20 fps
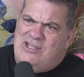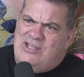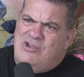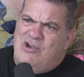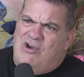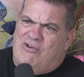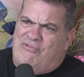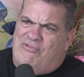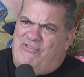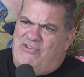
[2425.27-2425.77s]

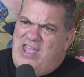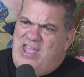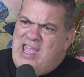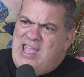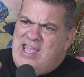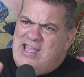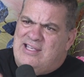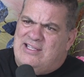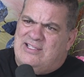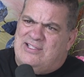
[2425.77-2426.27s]
see your
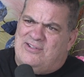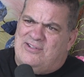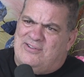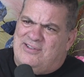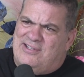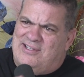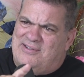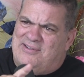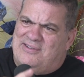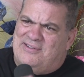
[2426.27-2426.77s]
veins
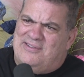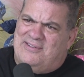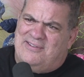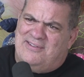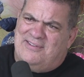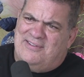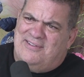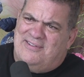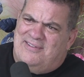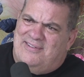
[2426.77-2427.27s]
on the...